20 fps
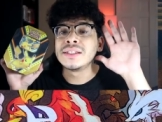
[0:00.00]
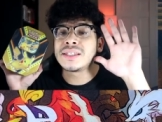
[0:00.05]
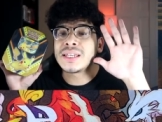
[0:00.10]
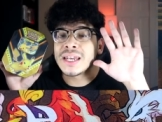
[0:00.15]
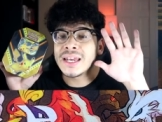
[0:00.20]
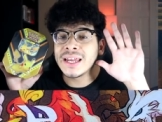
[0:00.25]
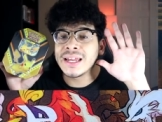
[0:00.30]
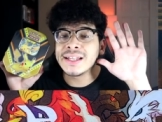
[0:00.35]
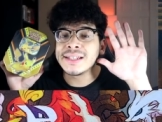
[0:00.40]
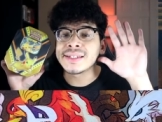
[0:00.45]

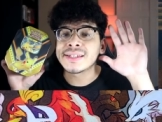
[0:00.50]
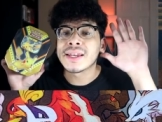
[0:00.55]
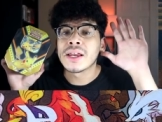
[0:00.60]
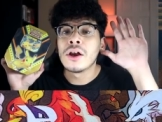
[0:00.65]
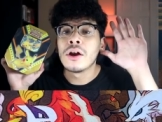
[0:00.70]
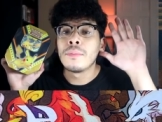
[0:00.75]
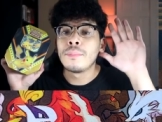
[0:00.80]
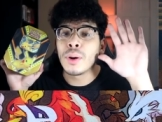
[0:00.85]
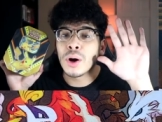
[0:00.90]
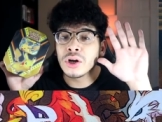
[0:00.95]
tins
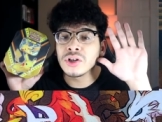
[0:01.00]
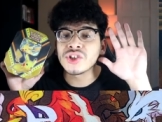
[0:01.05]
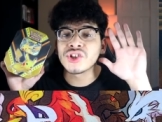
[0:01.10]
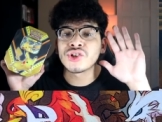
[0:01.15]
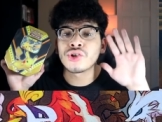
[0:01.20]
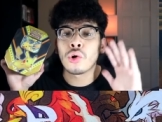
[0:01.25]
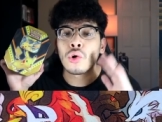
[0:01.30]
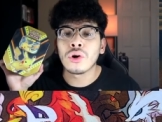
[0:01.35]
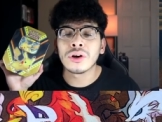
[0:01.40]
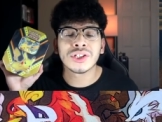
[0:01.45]
per
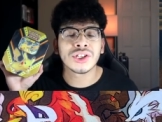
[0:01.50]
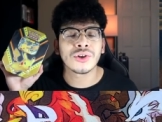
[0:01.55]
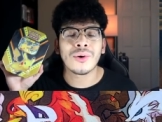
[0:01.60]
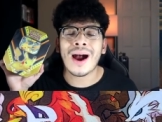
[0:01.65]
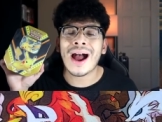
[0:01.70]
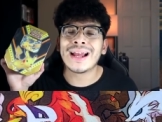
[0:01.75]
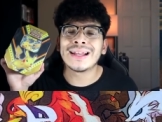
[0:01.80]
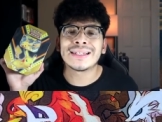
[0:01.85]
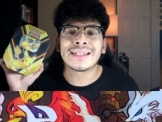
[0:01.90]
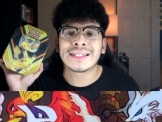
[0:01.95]
store. So
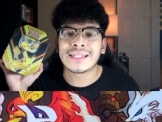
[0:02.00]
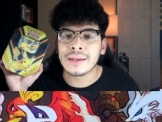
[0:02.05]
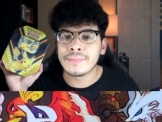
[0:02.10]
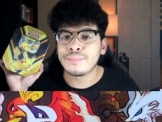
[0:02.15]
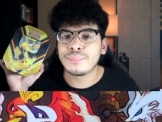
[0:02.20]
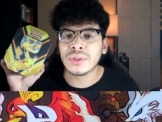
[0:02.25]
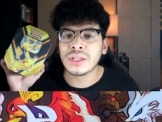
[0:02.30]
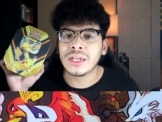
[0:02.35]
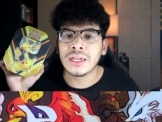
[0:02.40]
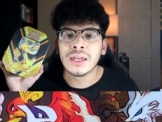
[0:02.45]
I
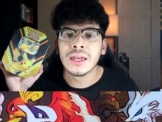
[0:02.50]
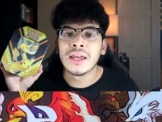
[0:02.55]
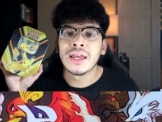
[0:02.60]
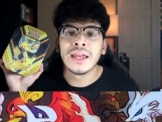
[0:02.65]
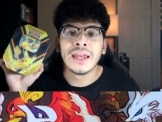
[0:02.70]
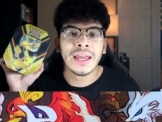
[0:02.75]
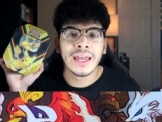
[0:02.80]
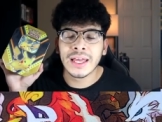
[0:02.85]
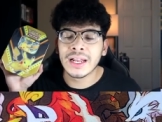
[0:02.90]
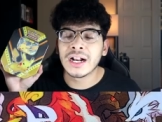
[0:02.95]
simply
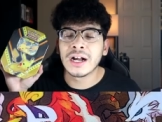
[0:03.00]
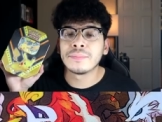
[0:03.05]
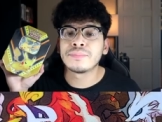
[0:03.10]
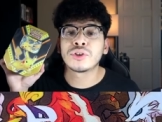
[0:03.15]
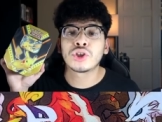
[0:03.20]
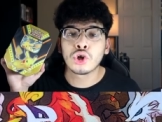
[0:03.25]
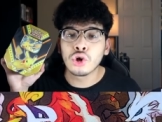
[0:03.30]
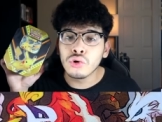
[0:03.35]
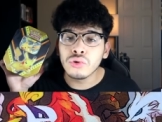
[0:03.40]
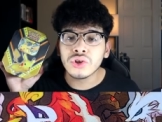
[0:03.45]
hit
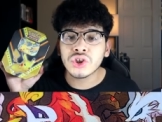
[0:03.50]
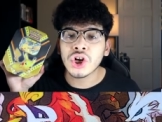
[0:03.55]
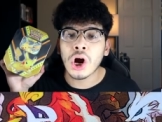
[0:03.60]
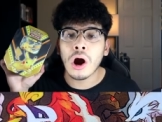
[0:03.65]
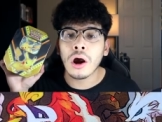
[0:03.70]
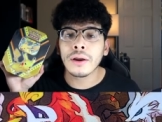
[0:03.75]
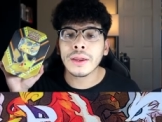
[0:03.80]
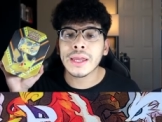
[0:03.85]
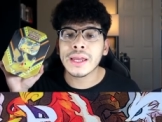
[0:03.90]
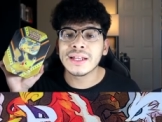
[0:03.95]
up two
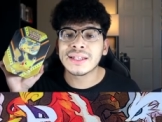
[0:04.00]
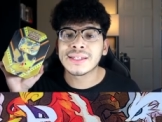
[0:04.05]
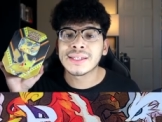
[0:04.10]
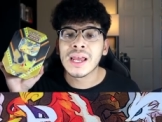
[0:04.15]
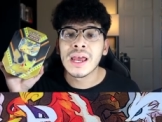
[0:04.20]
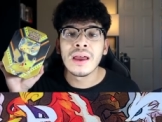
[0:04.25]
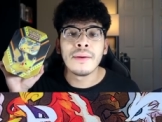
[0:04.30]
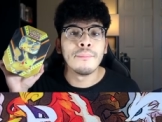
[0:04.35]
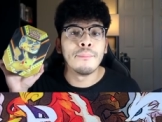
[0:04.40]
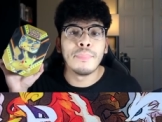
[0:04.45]

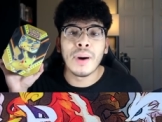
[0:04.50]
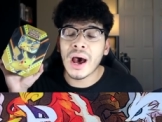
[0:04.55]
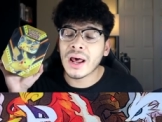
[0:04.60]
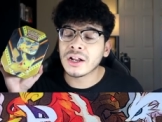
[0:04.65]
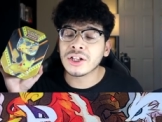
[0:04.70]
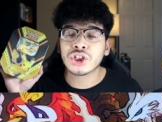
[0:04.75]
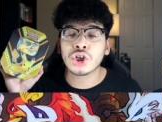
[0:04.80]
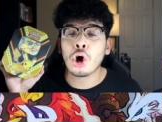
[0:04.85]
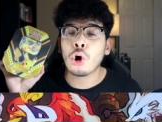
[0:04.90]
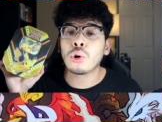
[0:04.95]
targets,
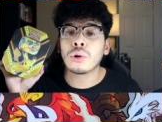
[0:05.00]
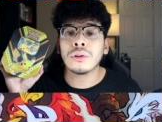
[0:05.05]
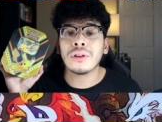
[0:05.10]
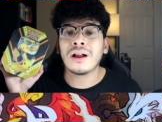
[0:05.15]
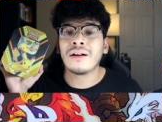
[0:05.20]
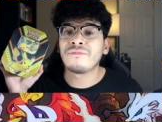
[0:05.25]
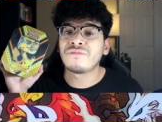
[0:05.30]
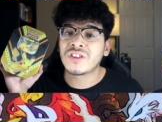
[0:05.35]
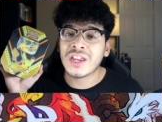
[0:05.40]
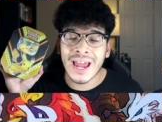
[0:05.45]
bought a total
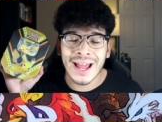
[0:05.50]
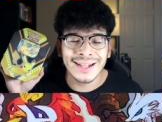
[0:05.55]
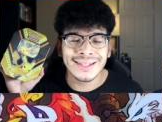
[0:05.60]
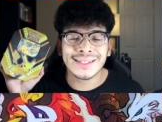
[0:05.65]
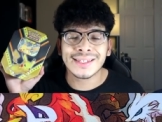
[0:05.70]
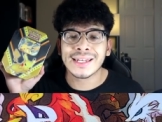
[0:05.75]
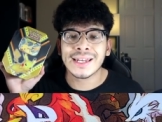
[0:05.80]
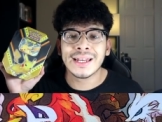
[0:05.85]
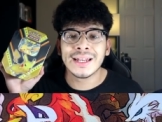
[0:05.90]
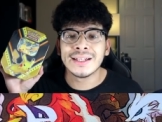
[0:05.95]
of
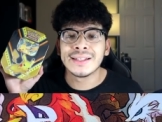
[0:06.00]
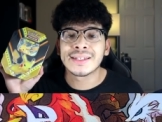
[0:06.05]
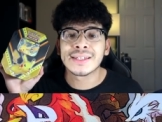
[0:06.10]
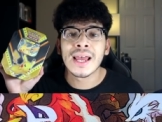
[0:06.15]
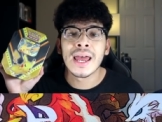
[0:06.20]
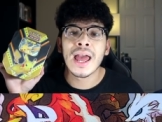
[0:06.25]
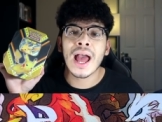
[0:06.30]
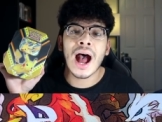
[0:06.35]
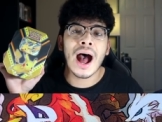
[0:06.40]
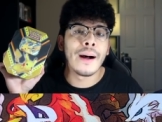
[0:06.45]
10
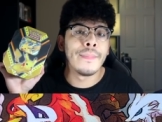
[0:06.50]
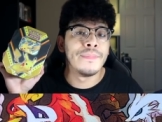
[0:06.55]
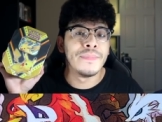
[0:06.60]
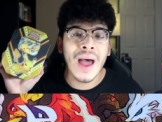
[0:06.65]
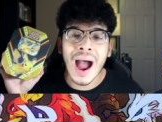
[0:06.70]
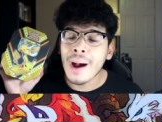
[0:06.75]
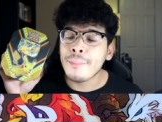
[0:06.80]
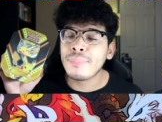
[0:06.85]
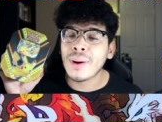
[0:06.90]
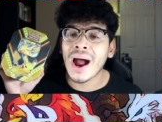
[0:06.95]
tins. I'm
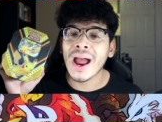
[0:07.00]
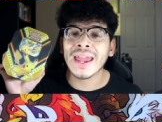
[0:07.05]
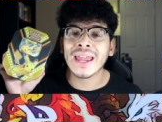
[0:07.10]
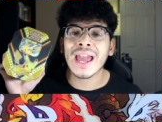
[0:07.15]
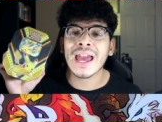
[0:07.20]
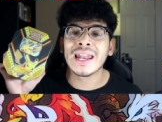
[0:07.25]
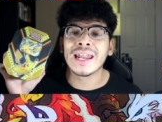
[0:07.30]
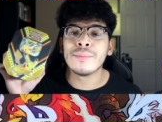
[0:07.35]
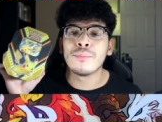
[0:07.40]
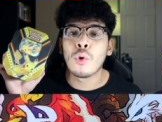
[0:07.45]
not
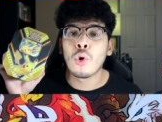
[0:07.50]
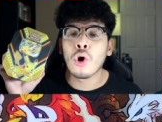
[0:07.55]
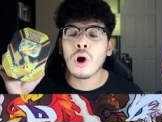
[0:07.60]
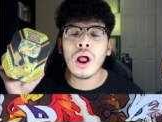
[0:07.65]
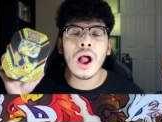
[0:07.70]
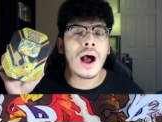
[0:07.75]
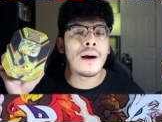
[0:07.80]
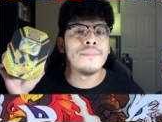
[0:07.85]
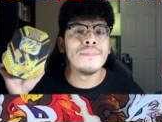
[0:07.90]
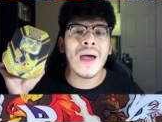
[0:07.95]
buying any
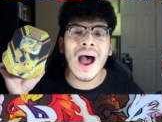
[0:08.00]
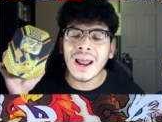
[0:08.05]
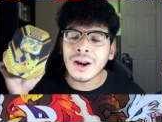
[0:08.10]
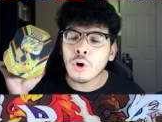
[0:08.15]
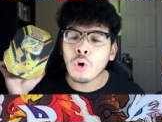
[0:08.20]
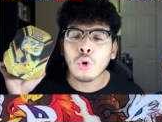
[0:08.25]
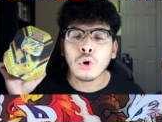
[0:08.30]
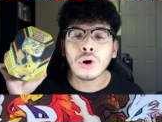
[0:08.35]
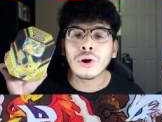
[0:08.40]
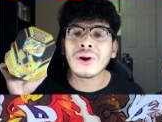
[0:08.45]
more. I'm not
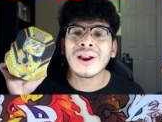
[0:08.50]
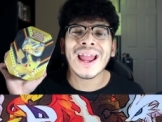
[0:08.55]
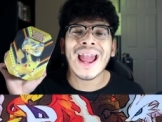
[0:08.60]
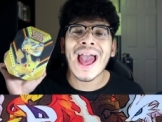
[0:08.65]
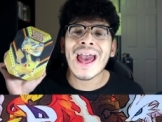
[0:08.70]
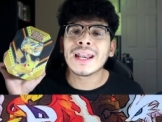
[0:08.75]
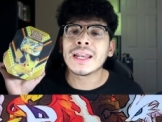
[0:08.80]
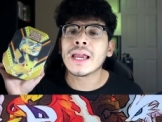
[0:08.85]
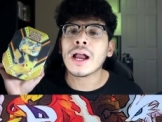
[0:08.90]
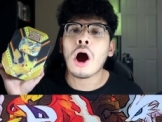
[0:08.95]
ordering
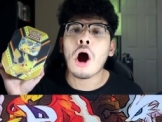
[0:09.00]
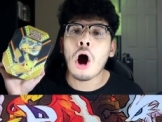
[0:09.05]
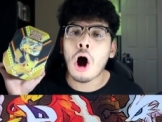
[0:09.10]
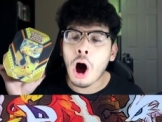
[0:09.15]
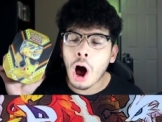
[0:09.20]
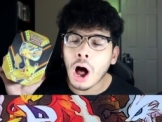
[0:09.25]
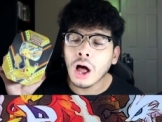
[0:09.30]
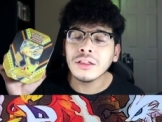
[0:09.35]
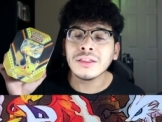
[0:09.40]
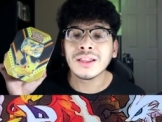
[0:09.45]
any
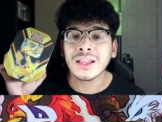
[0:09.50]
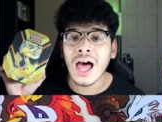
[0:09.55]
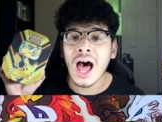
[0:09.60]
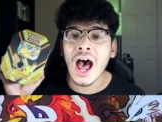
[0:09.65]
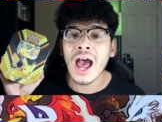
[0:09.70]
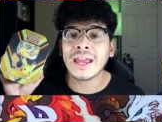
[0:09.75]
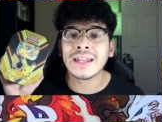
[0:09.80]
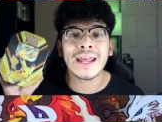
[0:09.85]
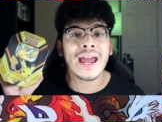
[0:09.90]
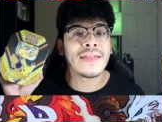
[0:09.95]

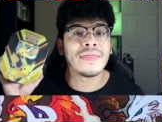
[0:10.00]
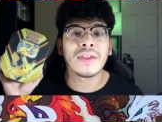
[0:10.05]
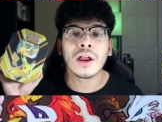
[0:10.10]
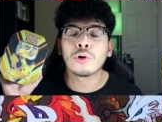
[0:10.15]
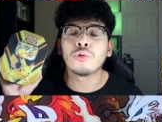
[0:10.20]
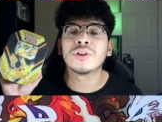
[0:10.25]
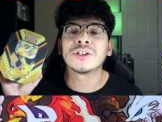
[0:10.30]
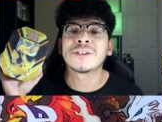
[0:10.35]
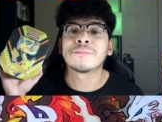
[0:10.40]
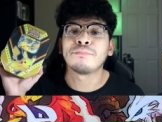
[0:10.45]
online and
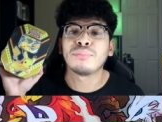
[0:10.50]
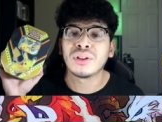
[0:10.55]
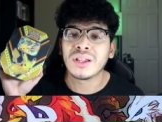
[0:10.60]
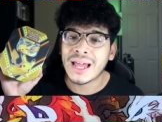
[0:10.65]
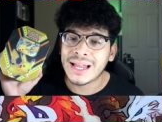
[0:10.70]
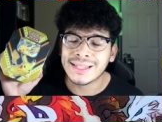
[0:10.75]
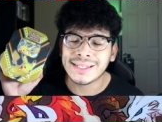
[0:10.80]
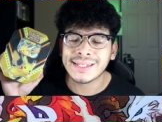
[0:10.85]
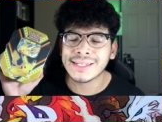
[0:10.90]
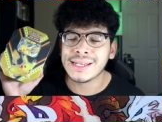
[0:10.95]
there was
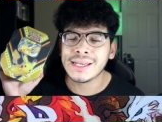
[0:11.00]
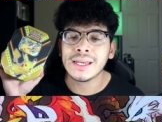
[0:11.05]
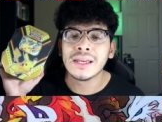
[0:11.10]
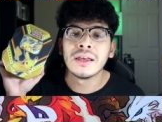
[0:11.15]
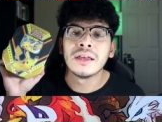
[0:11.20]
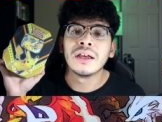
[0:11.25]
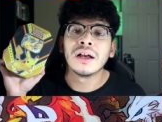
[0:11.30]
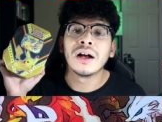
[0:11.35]
plenty